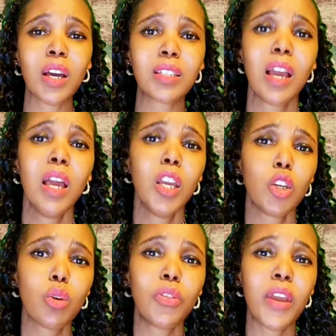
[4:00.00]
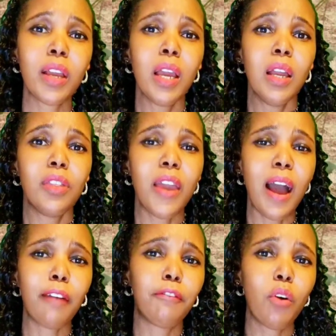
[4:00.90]
that, they
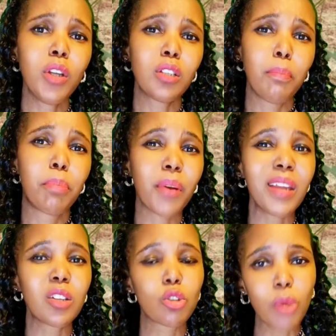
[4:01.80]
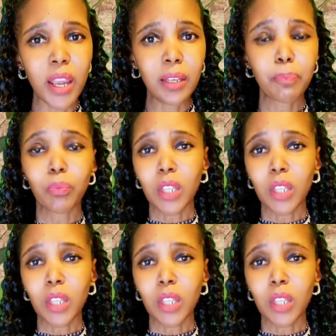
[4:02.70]
avoid the brain drain,